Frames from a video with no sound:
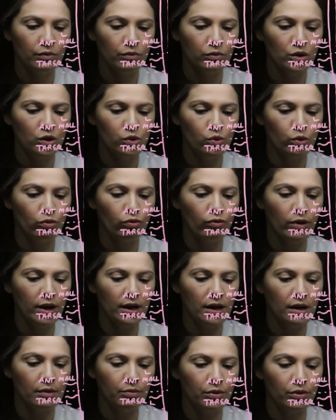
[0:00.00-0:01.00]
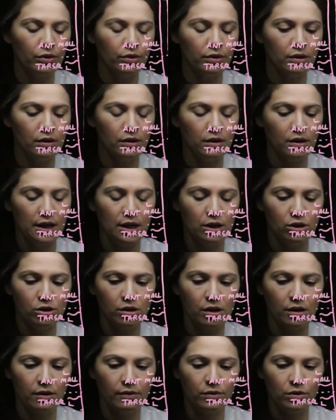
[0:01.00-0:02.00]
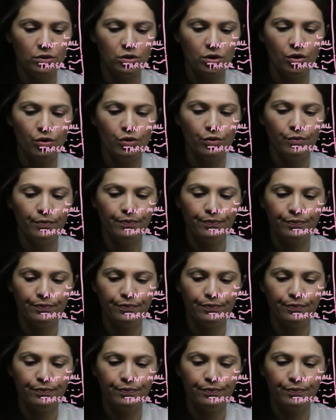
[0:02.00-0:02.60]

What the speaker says: which will run up on each side of the toe.